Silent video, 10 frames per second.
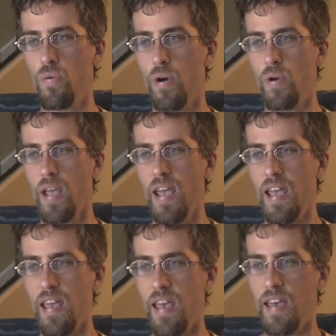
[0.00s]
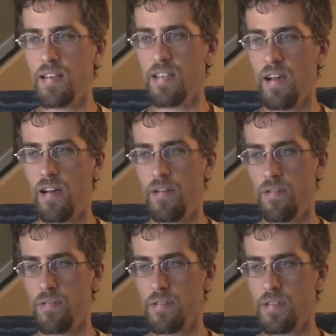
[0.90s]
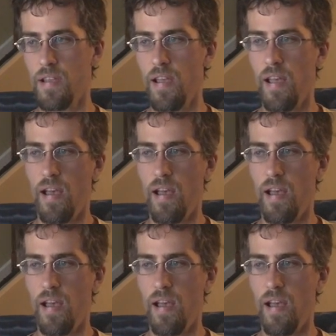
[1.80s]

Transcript: quote, Higgs hunters.